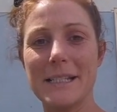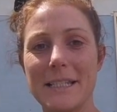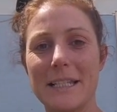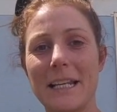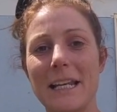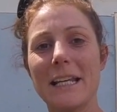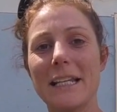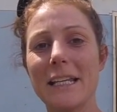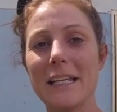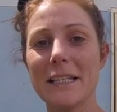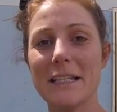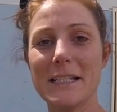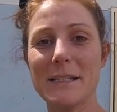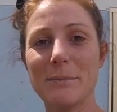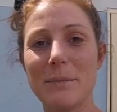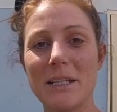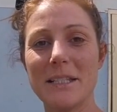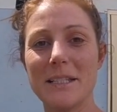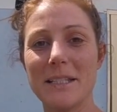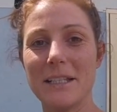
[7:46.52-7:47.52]
and I get this
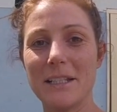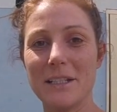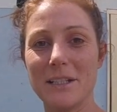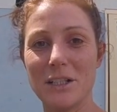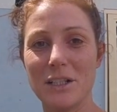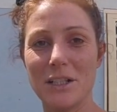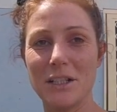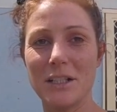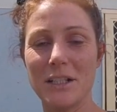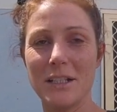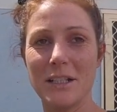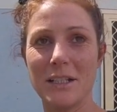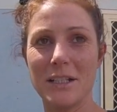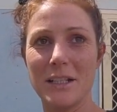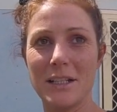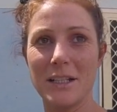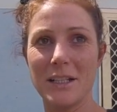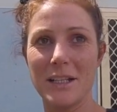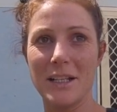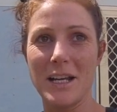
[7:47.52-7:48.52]
message.
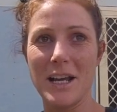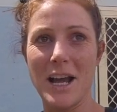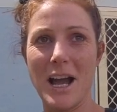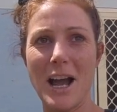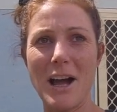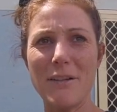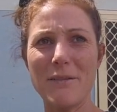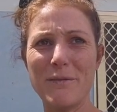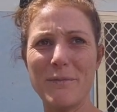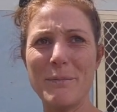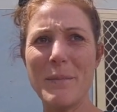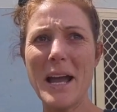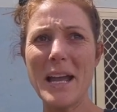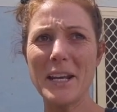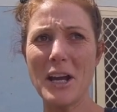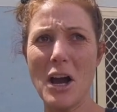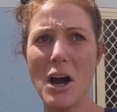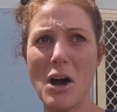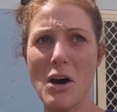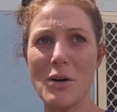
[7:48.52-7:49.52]
I've made a
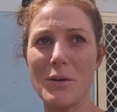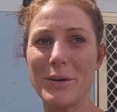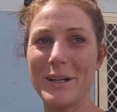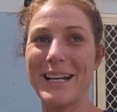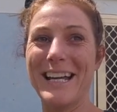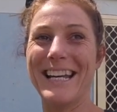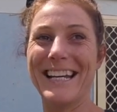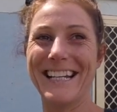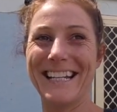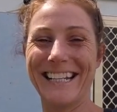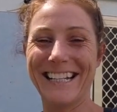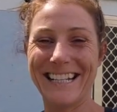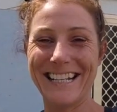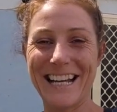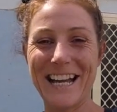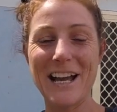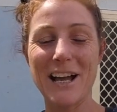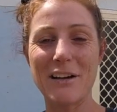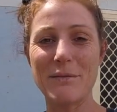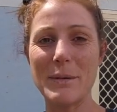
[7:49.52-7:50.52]
hole.
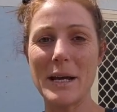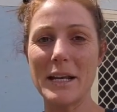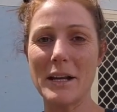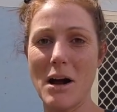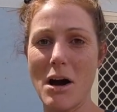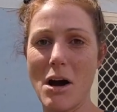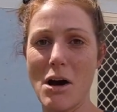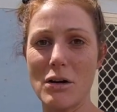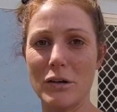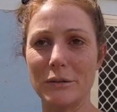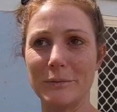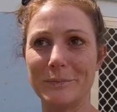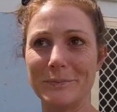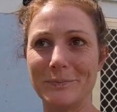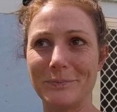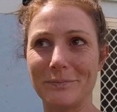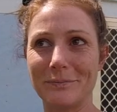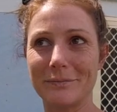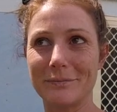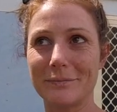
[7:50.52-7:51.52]
Made a hole.
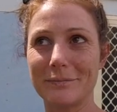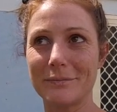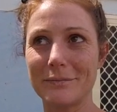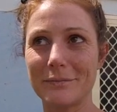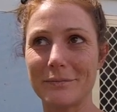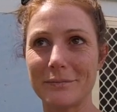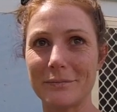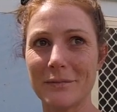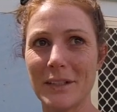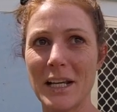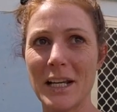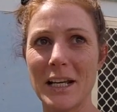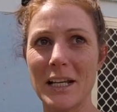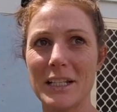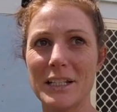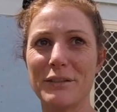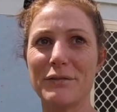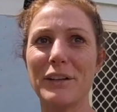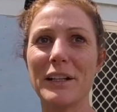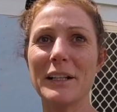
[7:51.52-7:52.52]

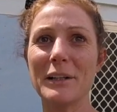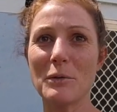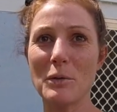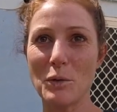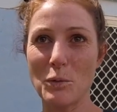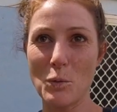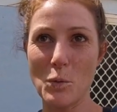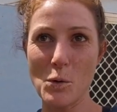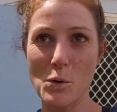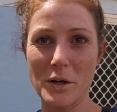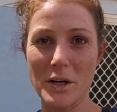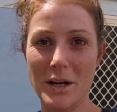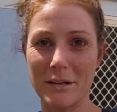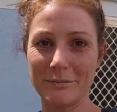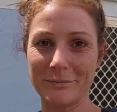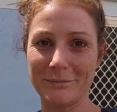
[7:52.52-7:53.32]
It's filling with water.